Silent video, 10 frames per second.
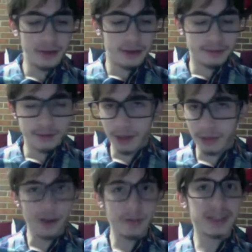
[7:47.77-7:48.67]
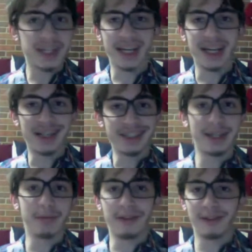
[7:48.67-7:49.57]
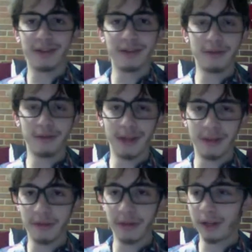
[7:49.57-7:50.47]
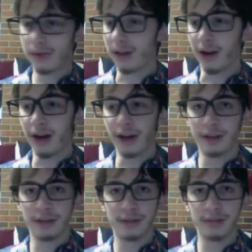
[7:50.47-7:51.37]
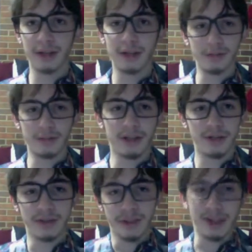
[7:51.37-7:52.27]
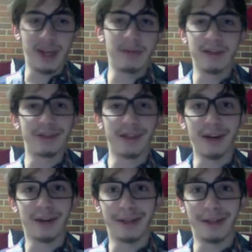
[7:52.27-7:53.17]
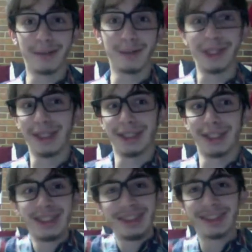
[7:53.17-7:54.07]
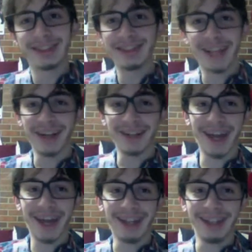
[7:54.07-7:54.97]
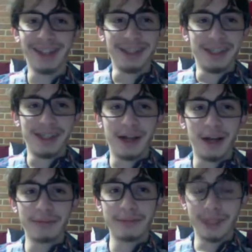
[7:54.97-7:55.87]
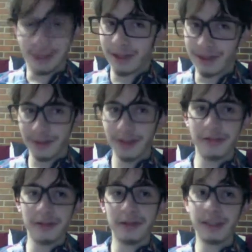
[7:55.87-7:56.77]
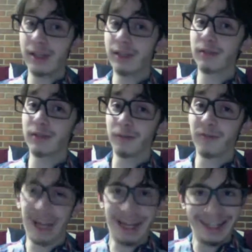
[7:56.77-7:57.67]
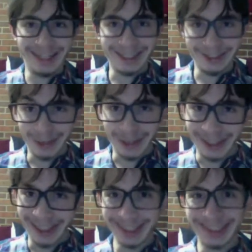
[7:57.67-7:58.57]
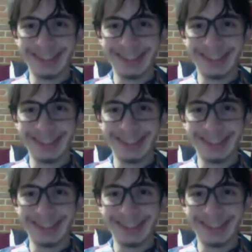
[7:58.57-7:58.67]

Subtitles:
whatever that guy's name was who everybody liked, Michael, whatever his name is. I don't know. I'm British. Okay. The 2006 film finally gets a voice.